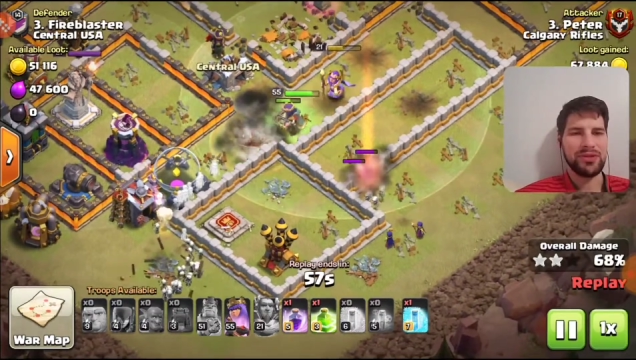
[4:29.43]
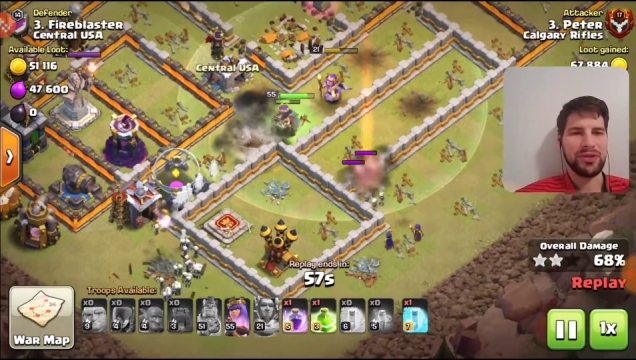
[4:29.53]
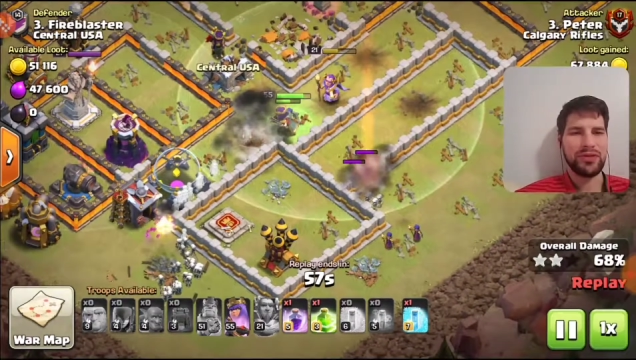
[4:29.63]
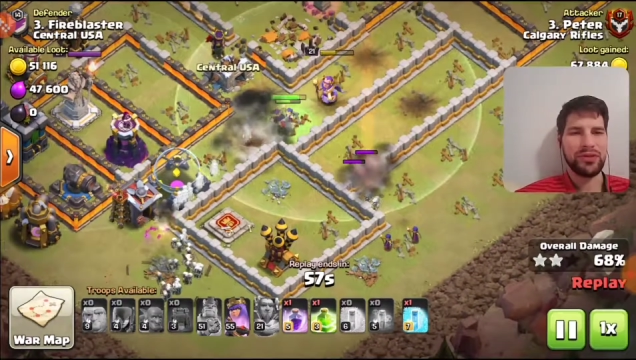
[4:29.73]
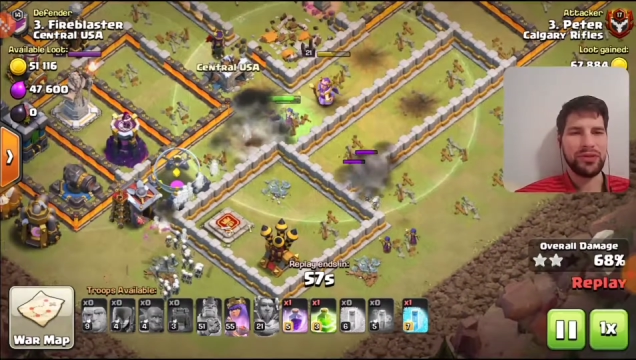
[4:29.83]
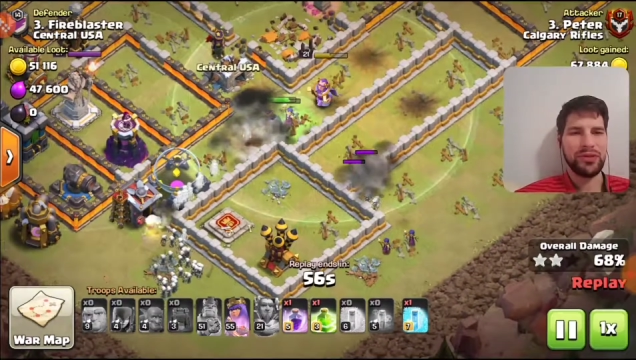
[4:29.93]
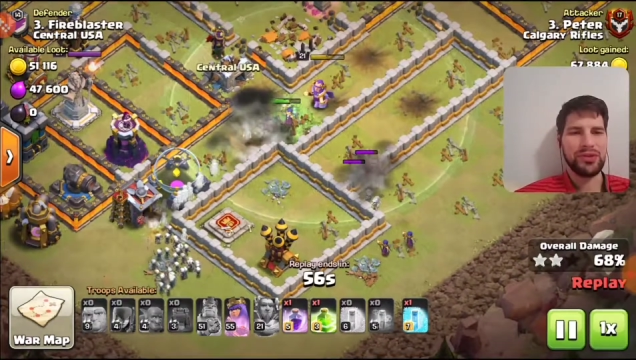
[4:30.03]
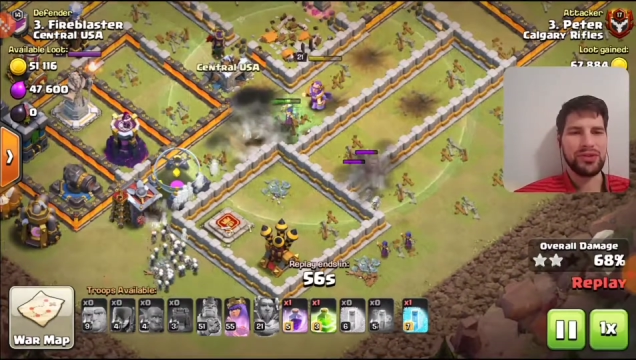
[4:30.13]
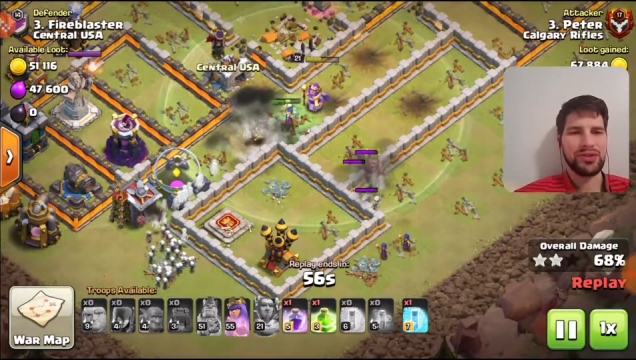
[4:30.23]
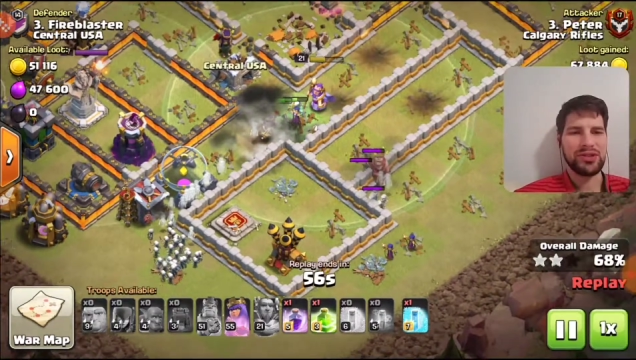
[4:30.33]
go for 3,
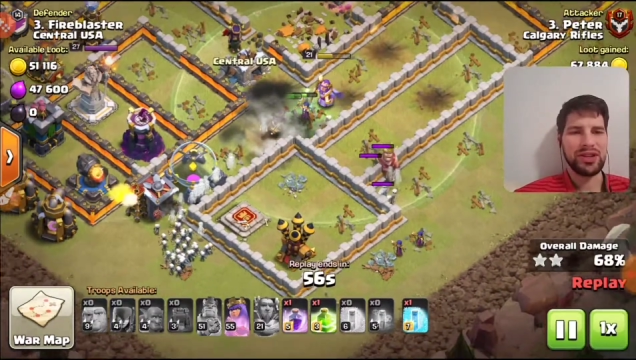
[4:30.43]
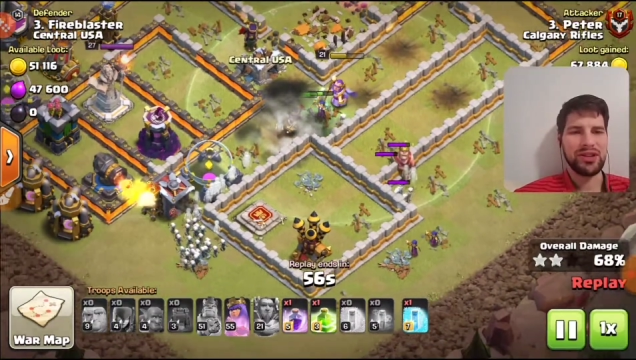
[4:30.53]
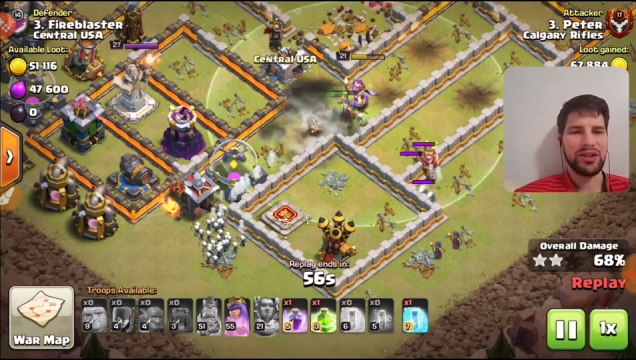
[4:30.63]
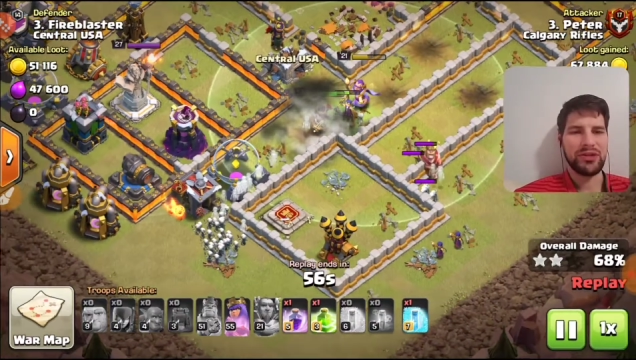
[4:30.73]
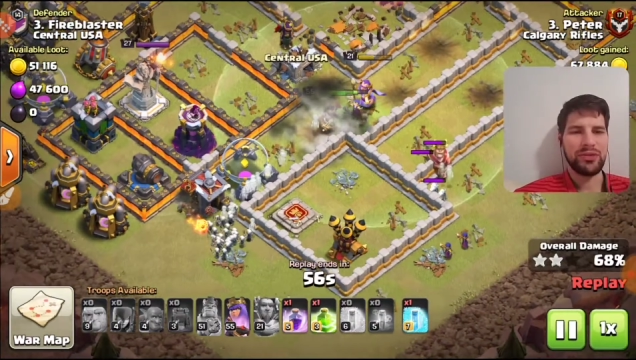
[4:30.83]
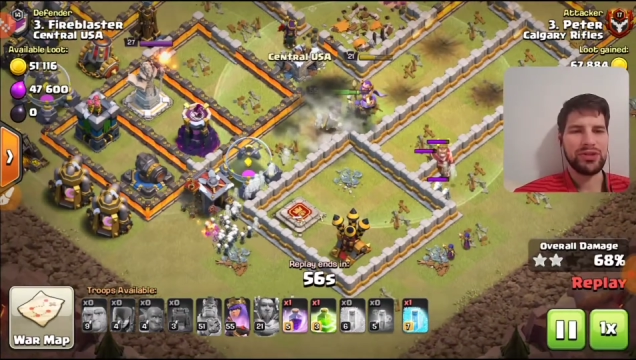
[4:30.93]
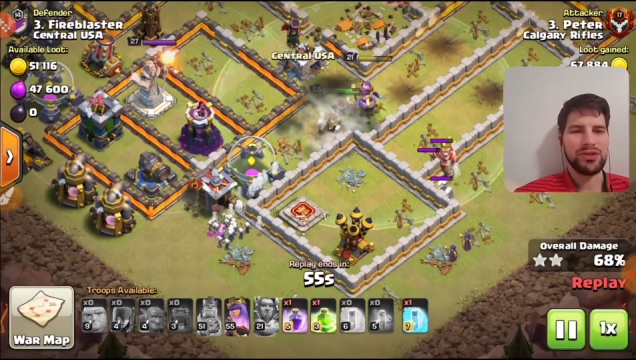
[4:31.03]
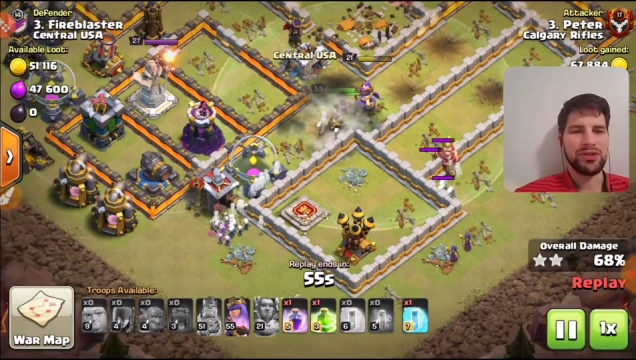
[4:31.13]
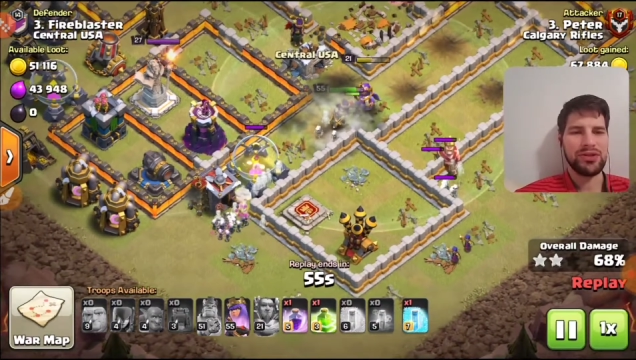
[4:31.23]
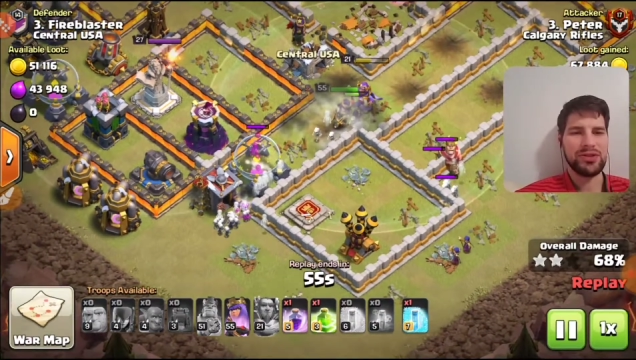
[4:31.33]
just because I had a lot of
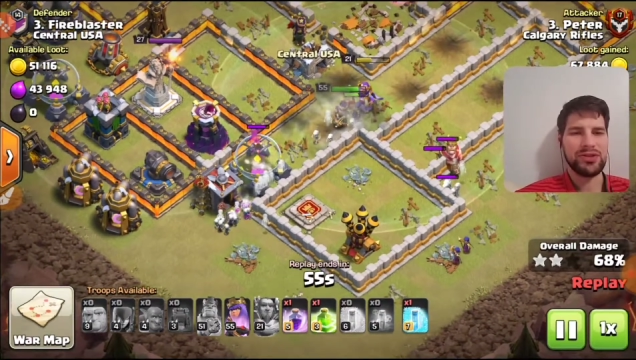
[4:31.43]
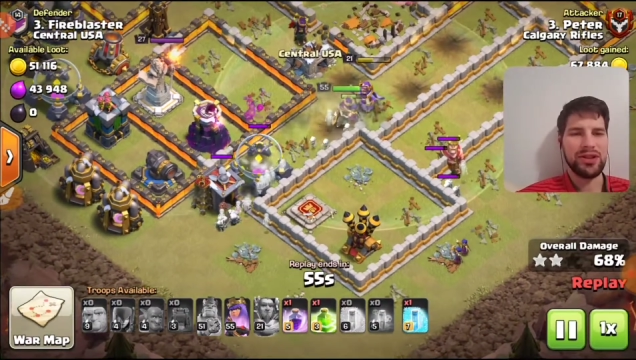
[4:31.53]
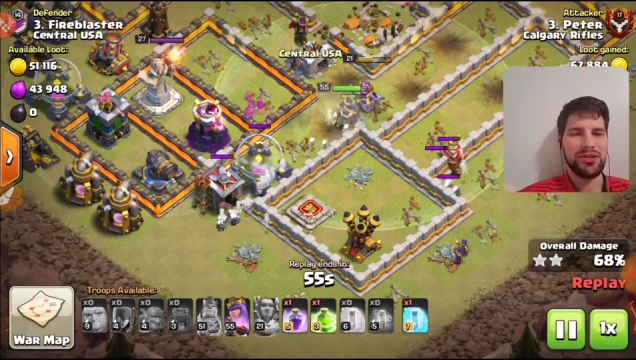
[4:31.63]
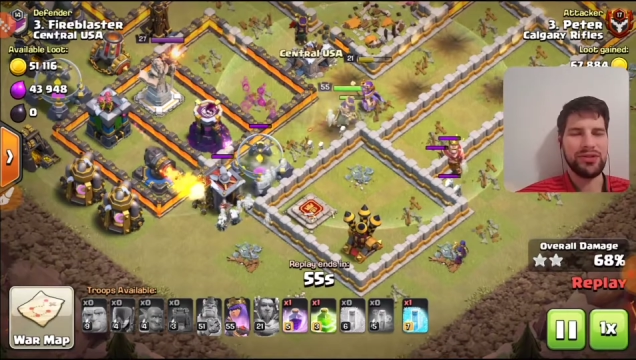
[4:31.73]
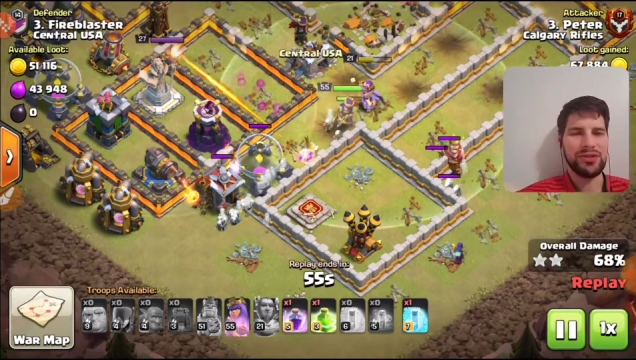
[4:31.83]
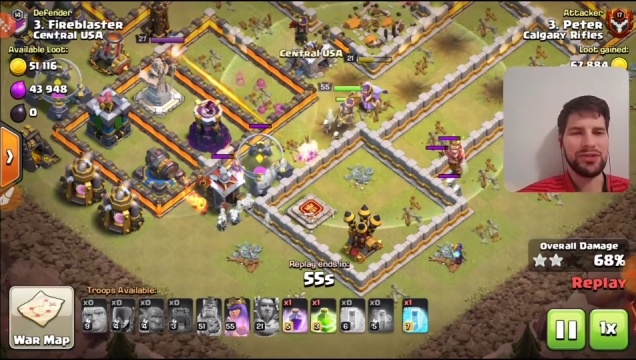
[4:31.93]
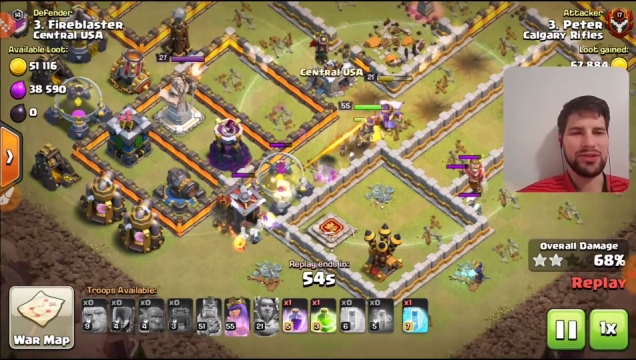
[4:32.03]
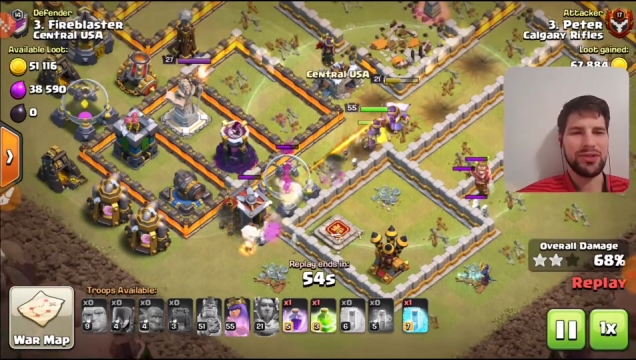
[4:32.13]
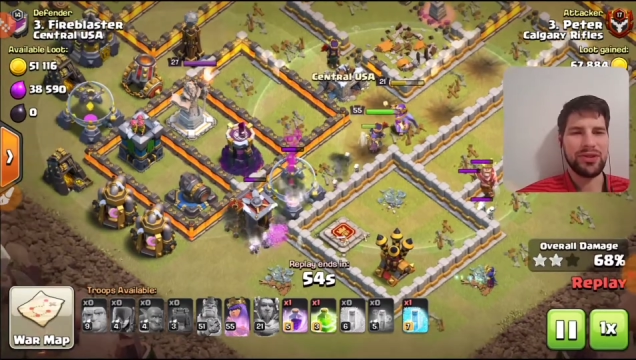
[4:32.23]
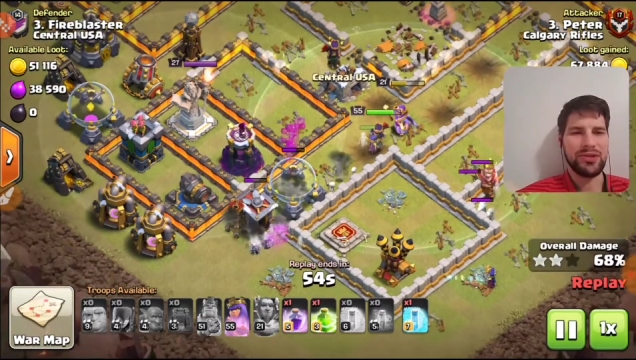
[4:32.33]
witches and skeletons
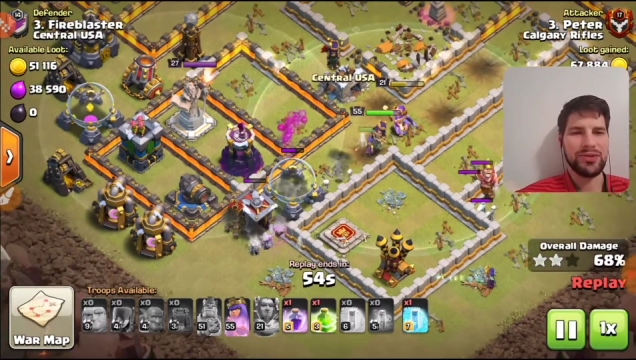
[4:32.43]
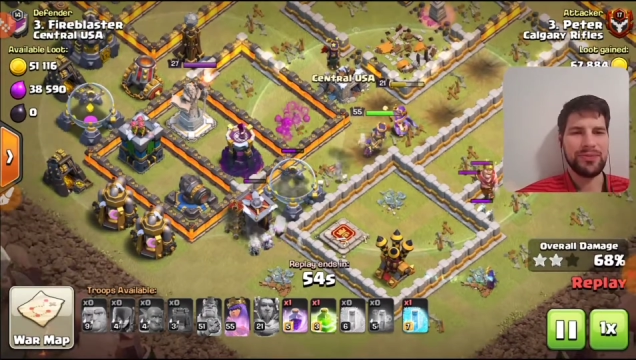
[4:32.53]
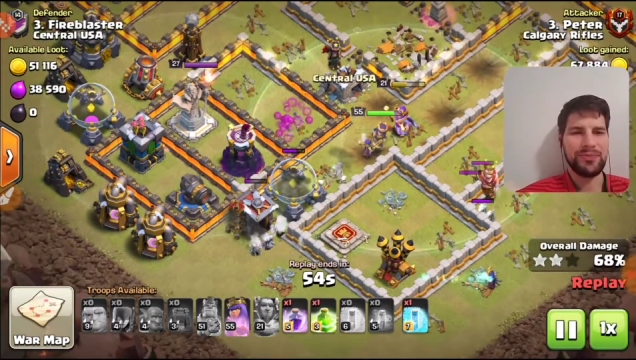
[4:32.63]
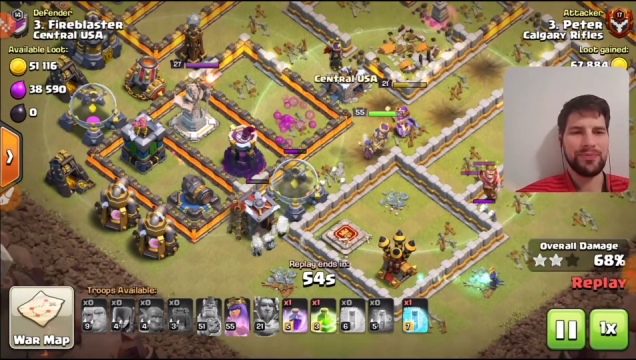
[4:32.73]
still going,